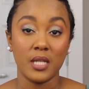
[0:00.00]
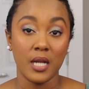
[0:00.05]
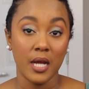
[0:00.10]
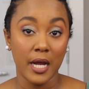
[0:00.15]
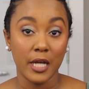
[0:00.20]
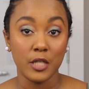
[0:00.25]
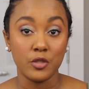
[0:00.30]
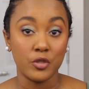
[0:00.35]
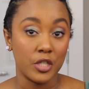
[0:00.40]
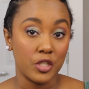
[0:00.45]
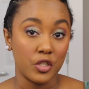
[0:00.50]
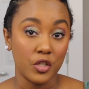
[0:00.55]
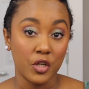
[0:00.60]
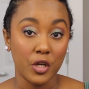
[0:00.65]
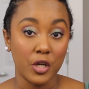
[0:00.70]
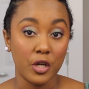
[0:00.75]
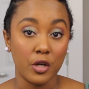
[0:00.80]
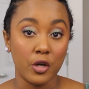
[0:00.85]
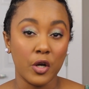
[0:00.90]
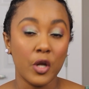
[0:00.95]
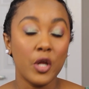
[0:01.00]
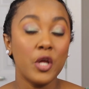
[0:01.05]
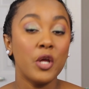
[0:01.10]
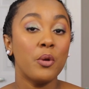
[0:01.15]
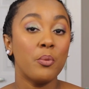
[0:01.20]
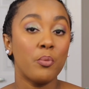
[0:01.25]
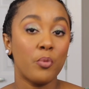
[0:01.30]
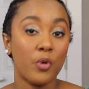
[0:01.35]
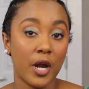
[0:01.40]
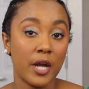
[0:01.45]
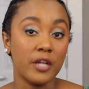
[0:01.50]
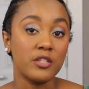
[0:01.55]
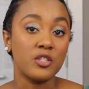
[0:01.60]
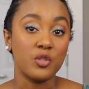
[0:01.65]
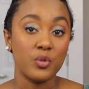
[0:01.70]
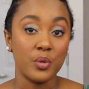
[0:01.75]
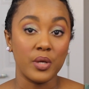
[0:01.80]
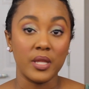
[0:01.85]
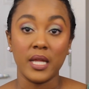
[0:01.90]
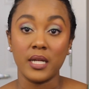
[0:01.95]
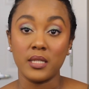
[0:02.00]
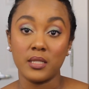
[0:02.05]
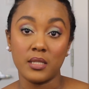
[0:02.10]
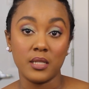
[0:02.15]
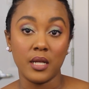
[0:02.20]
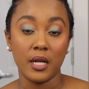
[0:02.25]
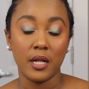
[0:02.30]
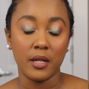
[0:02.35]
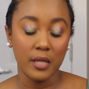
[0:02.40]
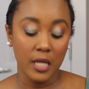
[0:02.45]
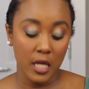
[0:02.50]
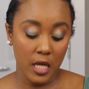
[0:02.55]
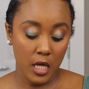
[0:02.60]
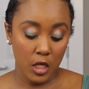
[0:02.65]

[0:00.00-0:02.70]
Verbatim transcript: and hydrate your hair prior to doing that style.